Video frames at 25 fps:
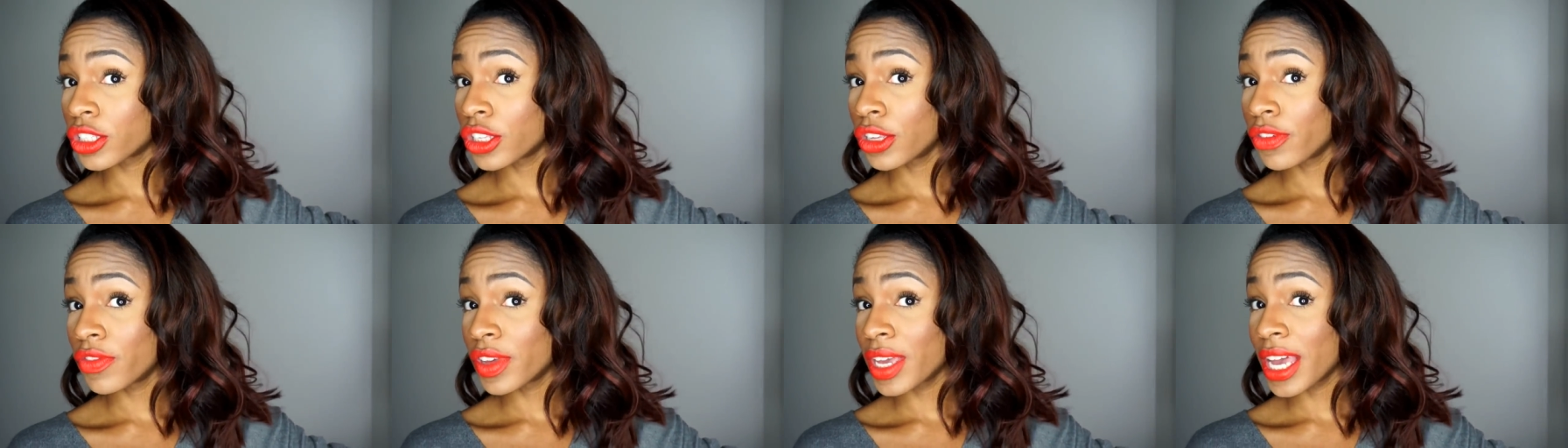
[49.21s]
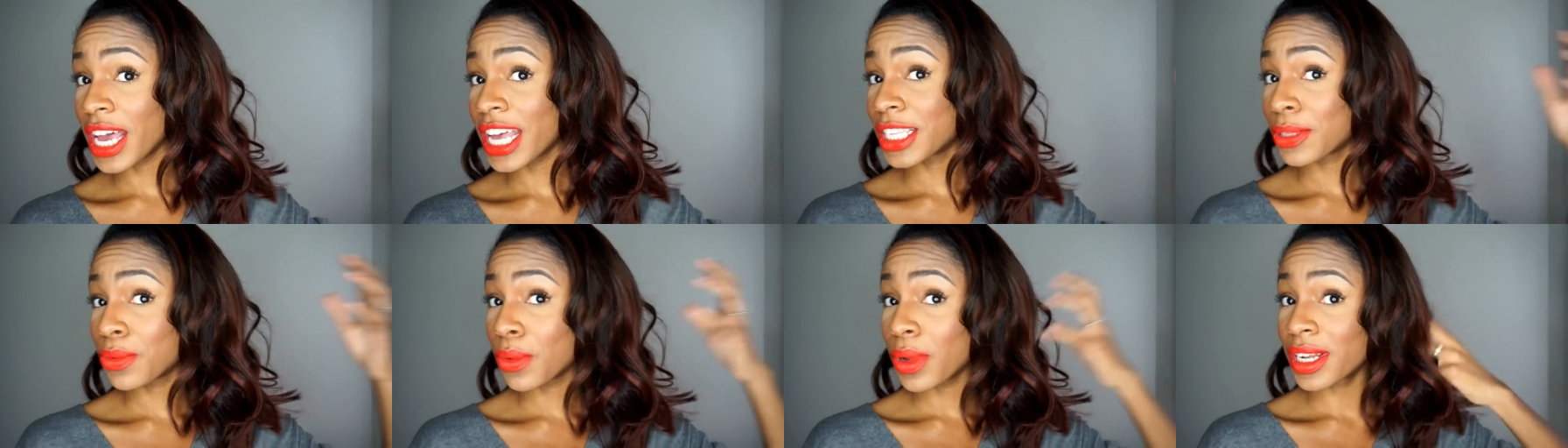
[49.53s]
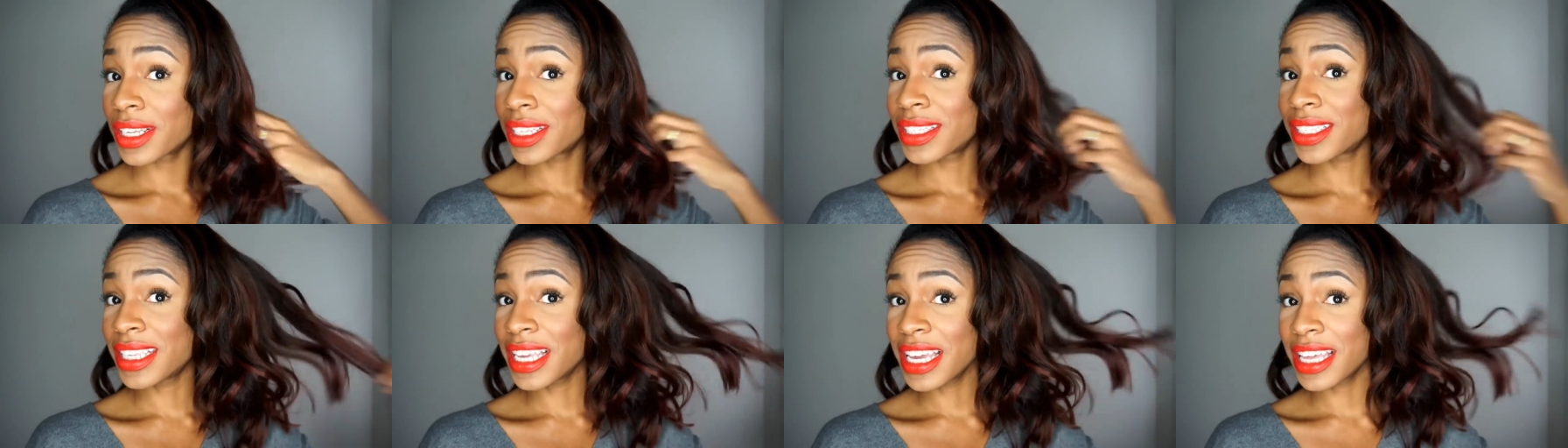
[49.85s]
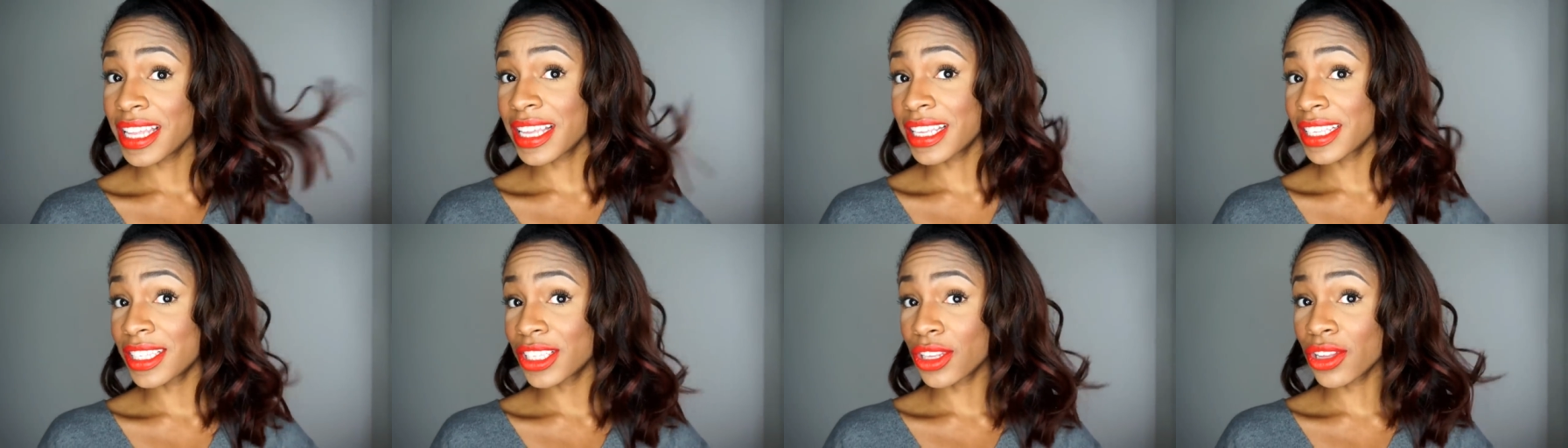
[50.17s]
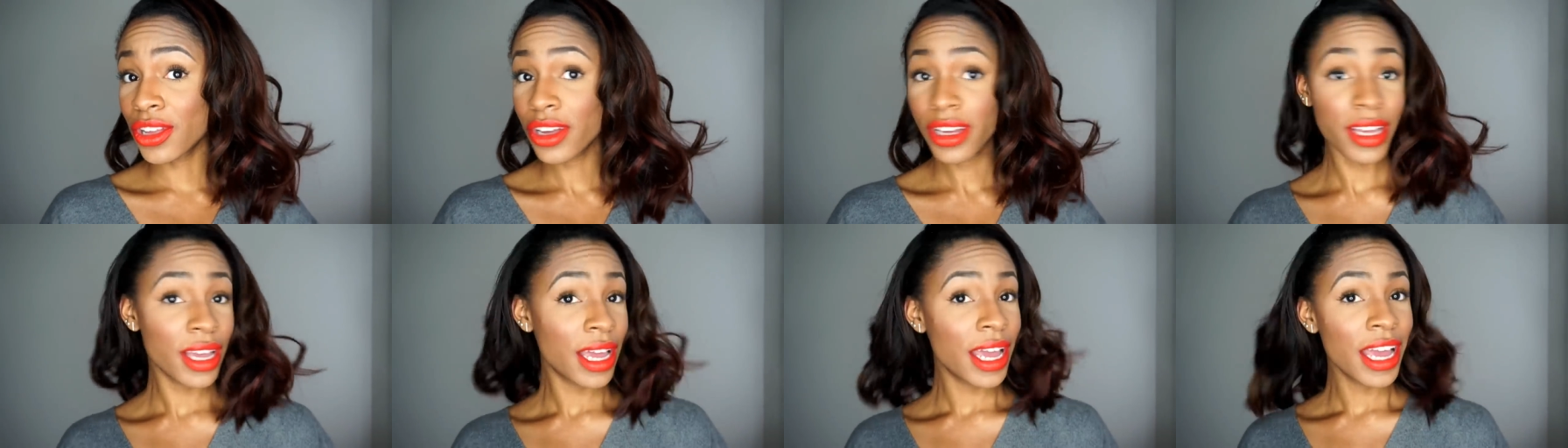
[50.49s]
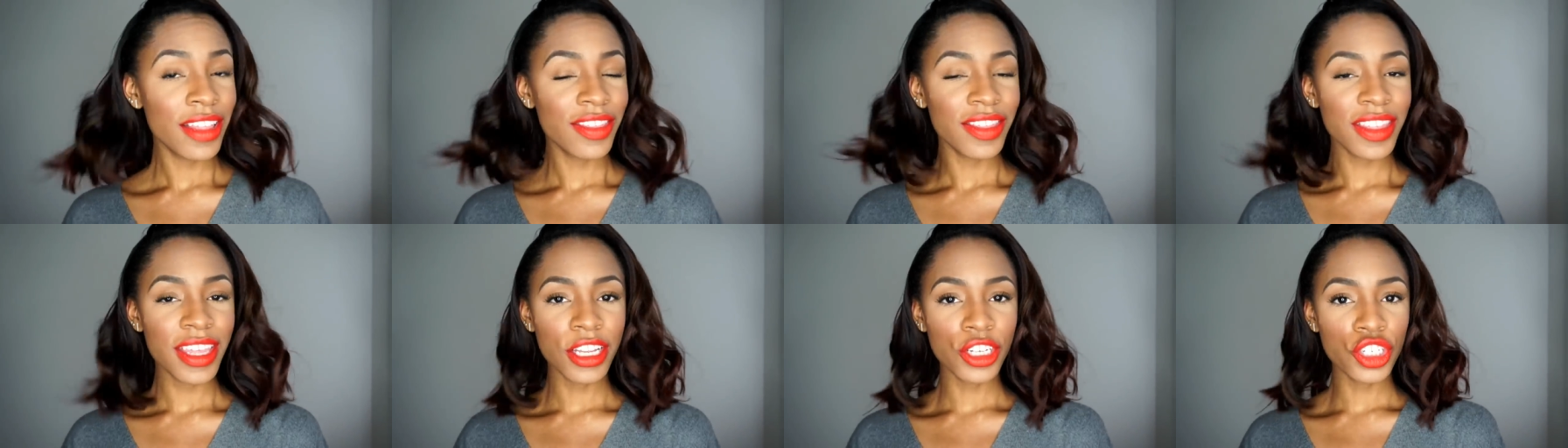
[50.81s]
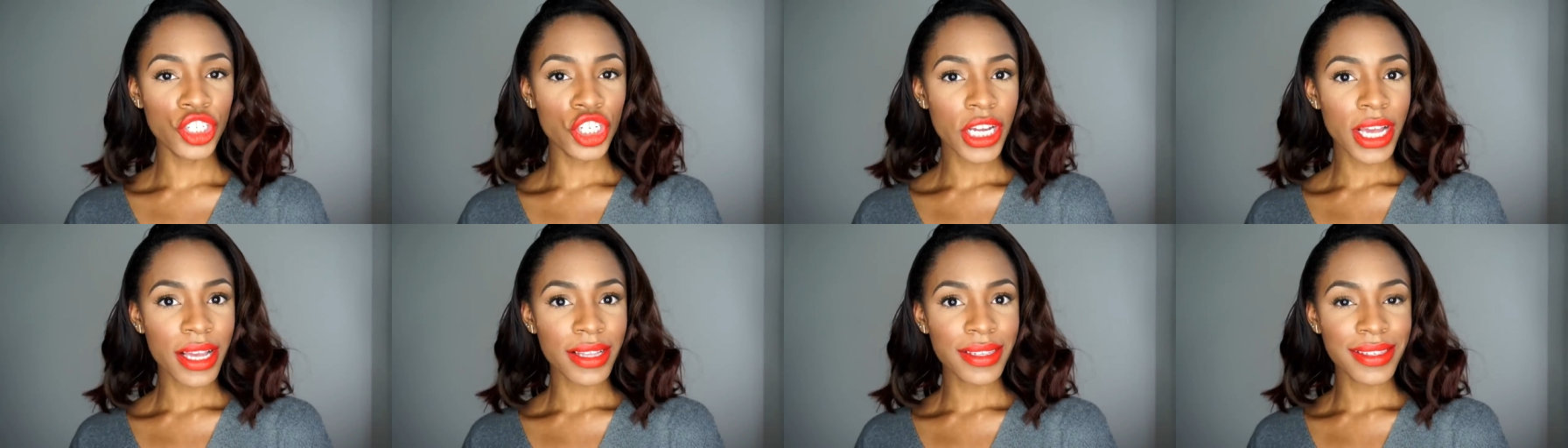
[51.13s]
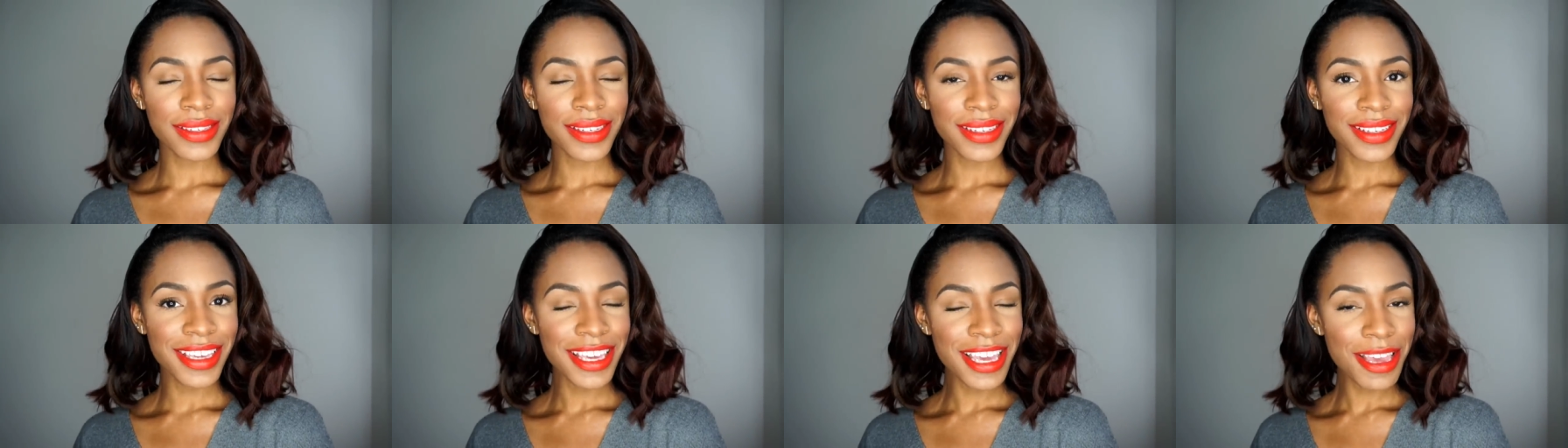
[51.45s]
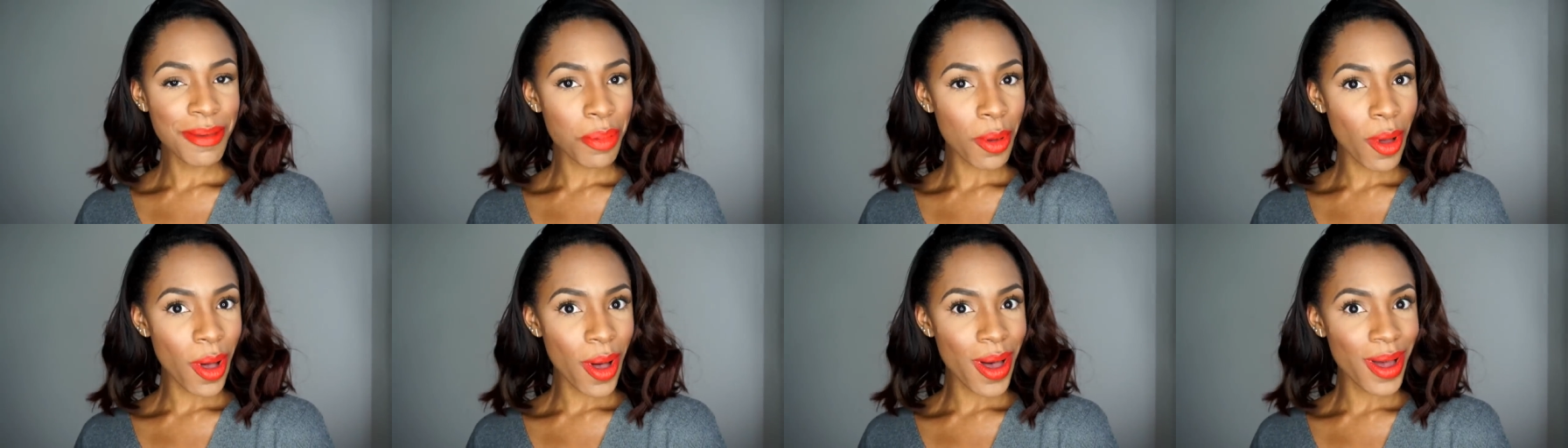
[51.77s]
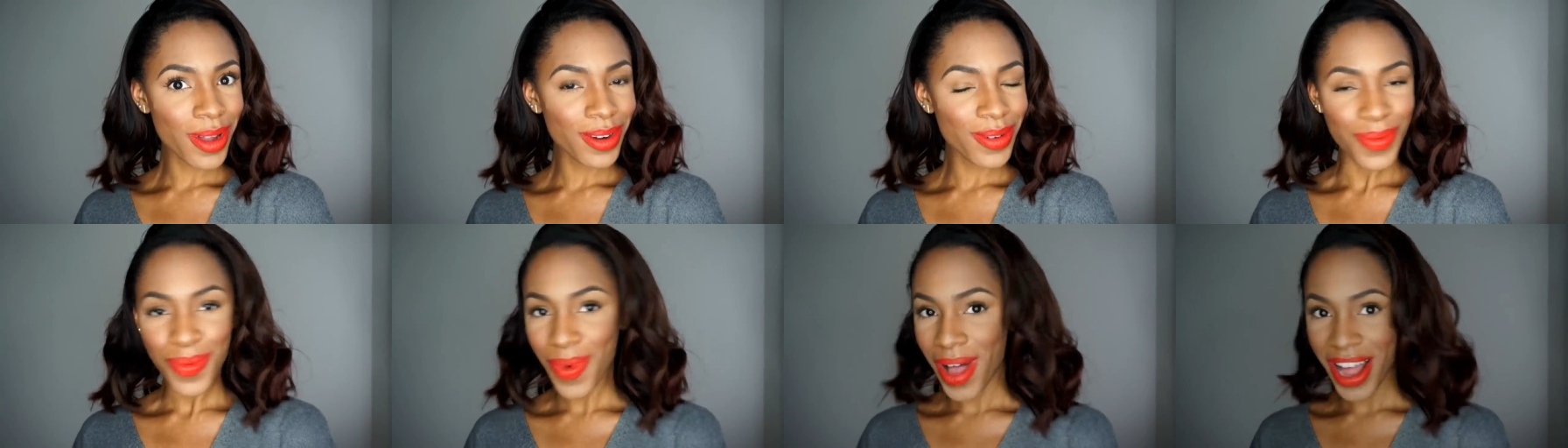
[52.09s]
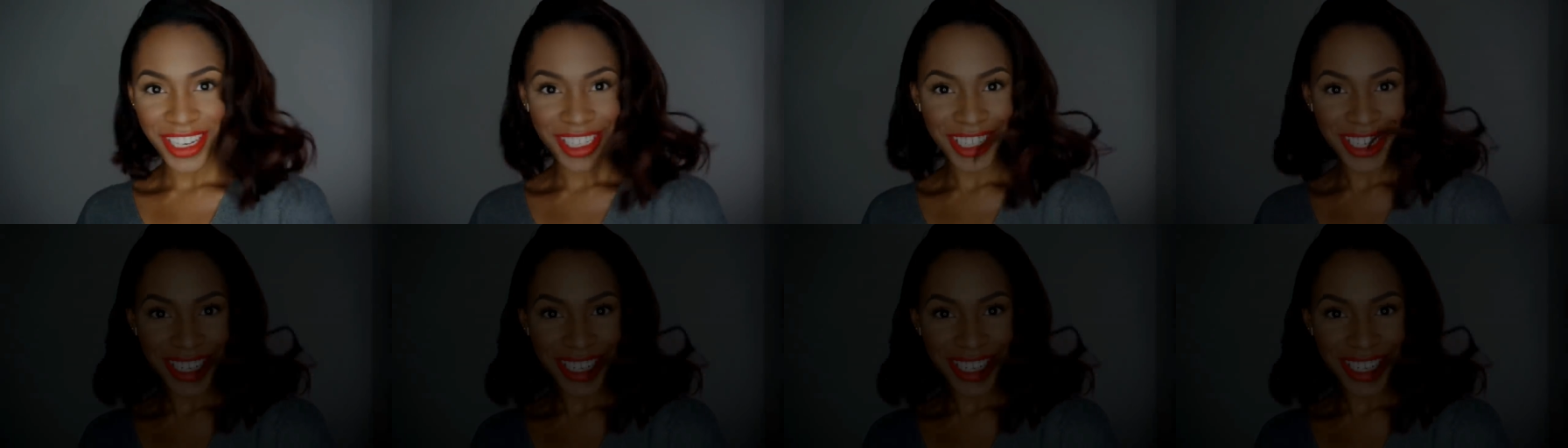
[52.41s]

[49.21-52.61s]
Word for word: So if you guys wanna see this look, then just keep on watching.